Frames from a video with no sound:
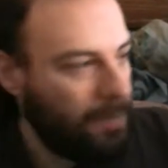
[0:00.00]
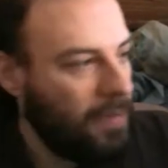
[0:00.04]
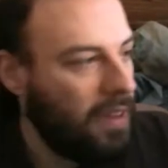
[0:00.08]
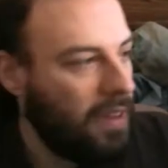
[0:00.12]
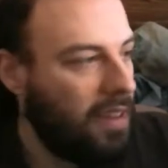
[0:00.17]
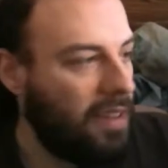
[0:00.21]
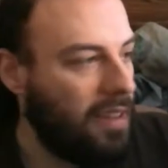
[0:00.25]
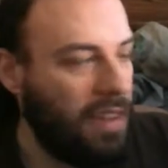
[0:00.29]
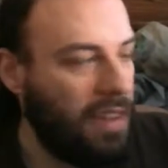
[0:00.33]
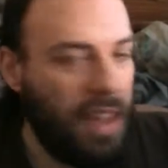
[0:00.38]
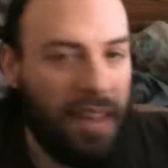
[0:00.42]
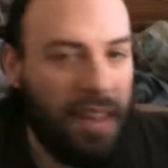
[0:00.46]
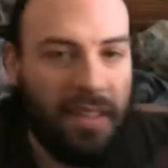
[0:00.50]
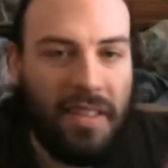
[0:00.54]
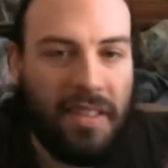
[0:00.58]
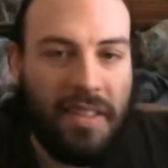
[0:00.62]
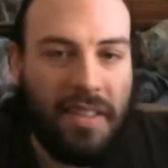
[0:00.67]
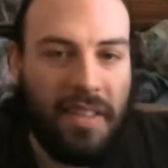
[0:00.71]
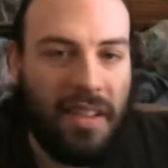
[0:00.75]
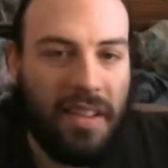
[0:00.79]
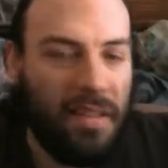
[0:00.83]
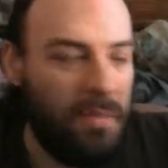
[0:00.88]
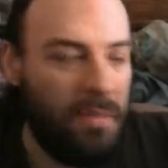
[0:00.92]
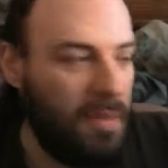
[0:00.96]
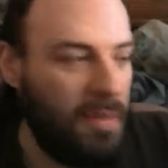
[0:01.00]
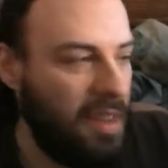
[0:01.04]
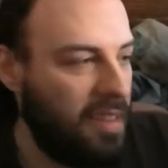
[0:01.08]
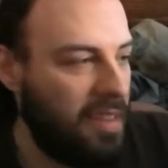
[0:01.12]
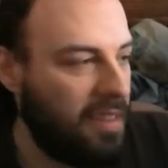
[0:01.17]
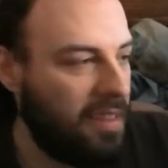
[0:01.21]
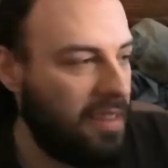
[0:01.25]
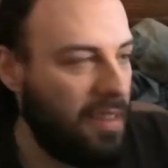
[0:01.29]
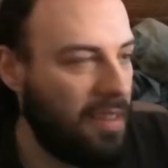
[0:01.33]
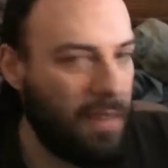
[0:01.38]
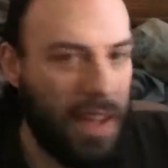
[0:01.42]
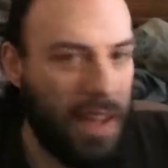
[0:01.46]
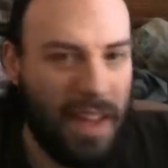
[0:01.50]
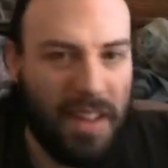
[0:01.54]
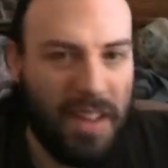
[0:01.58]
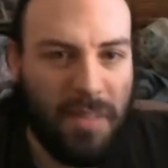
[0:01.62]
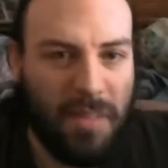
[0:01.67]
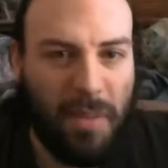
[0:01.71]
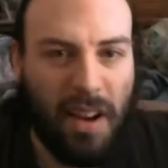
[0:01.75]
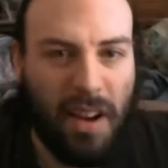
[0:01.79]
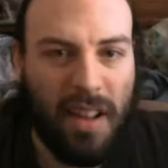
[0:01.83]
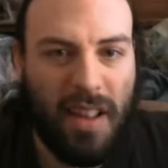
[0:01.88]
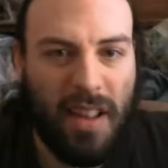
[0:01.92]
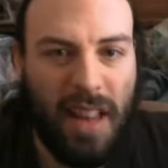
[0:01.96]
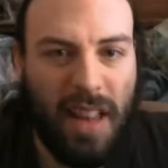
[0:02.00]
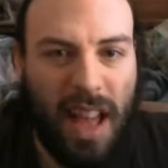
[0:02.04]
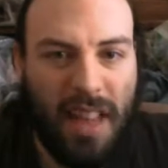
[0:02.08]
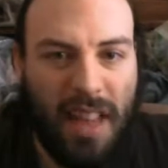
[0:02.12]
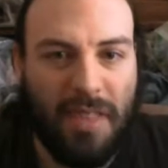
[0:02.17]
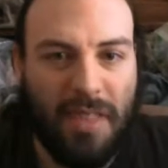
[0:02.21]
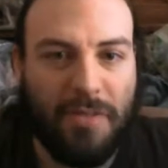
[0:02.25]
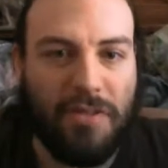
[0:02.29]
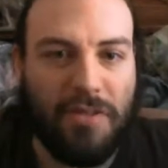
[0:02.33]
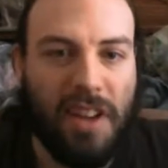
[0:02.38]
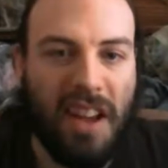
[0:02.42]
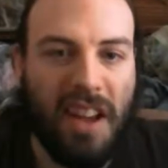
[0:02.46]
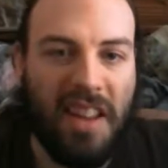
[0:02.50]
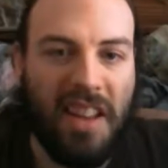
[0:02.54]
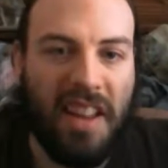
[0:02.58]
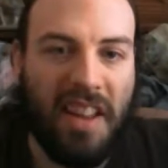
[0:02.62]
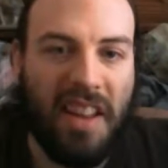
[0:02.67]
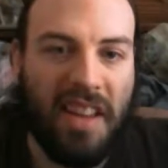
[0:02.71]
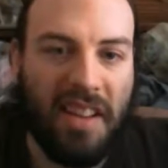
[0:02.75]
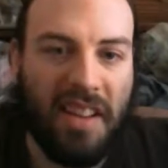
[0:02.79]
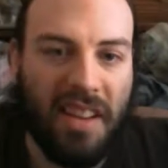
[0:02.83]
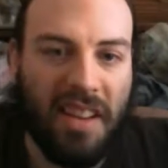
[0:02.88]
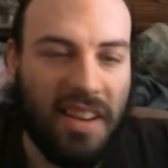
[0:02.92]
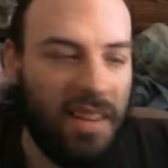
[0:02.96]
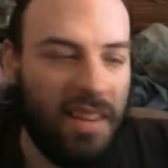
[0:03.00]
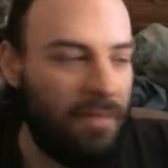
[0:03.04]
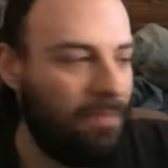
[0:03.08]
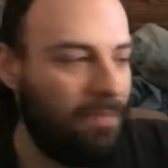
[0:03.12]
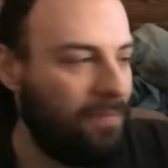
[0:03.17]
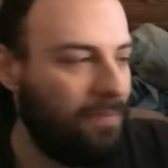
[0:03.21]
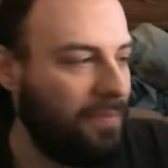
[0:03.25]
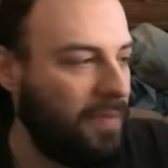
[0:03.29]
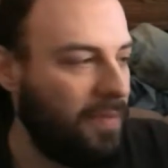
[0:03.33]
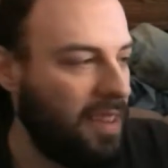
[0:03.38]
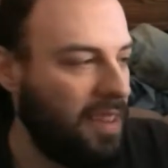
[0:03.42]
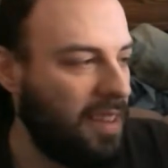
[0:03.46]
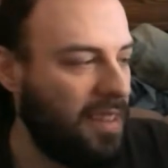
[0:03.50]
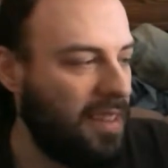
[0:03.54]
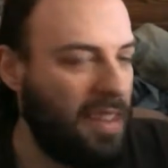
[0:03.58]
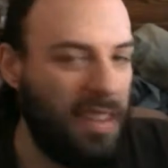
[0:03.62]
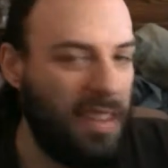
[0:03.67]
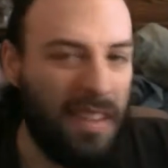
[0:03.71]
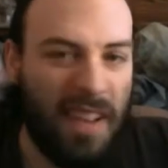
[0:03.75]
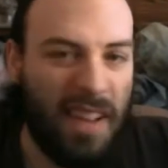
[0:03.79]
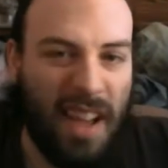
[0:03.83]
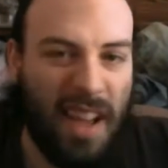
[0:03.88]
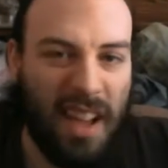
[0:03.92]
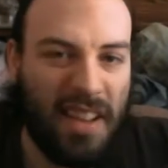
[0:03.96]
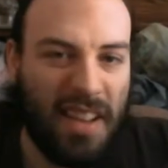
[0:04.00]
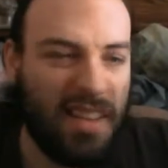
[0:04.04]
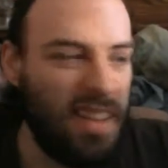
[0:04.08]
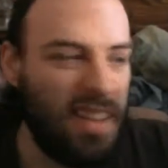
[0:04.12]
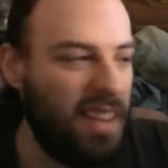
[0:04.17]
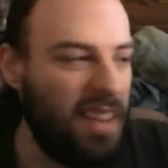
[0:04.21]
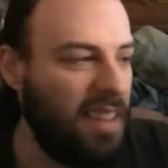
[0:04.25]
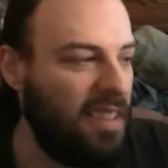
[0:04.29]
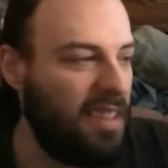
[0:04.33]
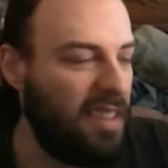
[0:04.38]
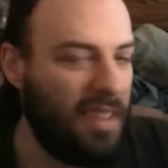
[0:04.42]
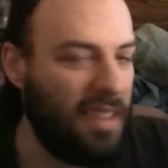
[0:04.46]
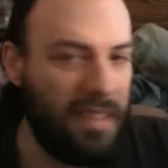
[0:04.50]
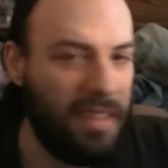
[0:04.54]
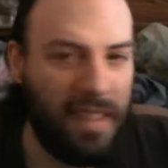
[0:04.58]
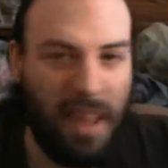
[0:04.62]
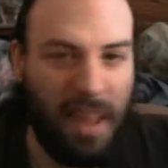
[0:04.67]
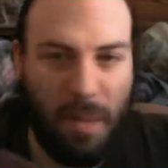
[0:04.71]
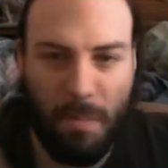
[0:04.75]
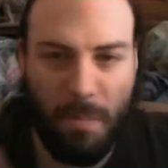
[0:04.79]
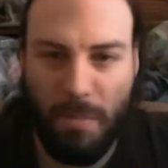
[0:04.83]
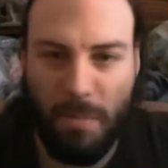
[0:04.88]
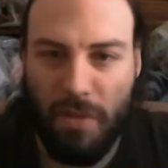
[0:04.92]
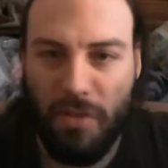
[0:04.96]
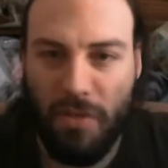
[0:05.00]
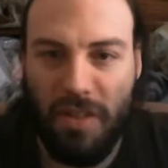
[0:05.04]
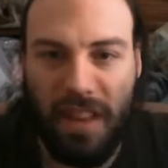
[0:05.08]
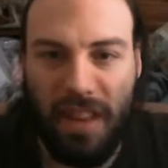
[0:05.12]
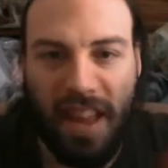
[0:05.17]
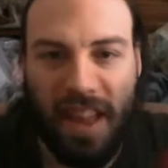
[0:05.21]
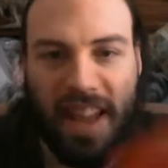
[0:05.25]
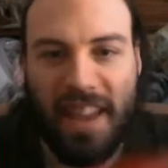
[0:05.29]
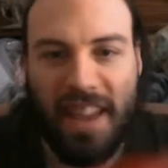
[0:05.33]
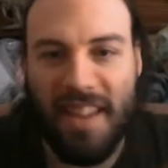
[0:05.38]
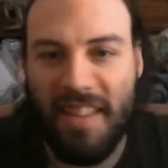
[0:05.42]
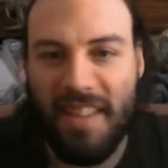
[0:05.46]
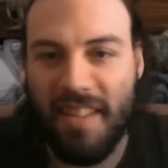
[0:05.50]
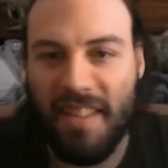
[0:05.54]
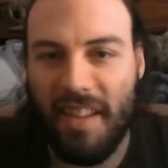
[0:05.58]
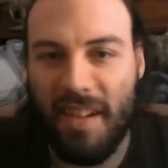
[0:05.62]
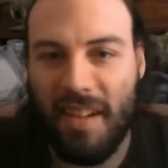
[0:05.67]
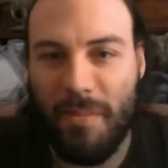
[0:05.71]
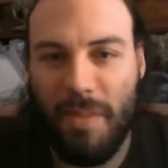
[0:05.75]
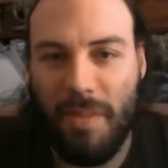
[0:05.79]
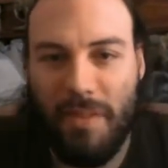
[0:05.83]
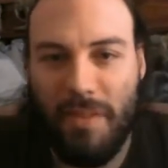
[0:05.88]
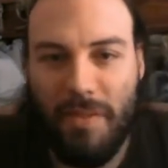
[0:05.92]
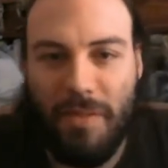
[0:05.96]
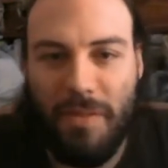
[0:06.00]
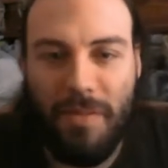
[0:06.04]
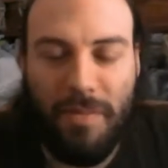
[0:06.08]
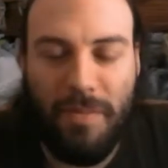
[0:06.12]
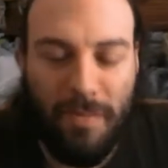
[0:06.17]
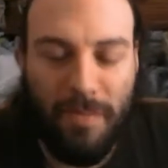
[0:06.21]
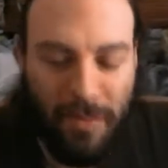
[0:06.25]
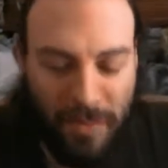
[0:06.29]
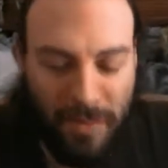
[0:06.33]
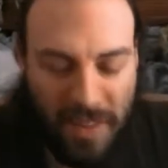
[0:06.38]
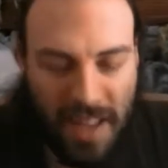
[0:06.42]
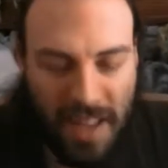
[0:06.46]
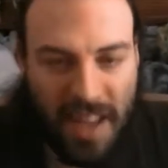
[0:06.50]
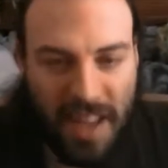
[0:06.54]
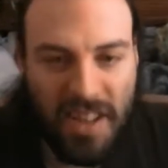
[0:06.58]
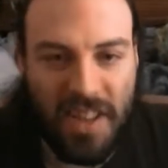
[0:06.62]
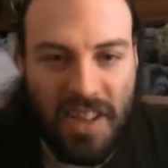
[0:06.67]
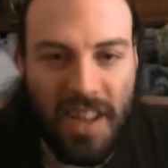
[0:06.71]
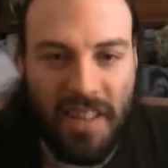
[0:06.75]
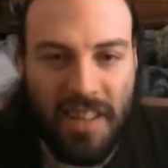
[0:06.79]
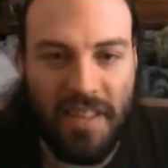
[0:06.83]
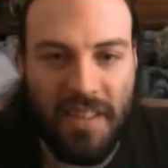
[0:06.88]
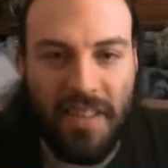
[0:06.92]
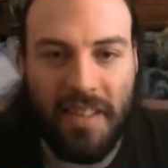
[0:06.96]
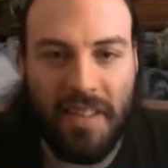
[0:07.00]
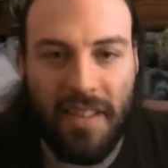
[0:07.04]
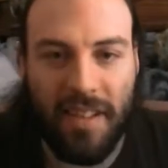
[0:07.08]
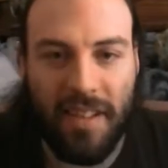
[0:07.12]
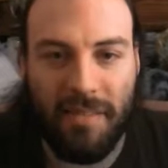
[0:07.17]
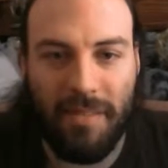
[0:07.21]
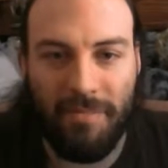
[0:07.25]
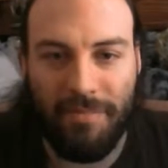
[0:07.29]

Next is stuff I actually bought last Friday. These are actually, I guess you could say, bootlegs of VHSs.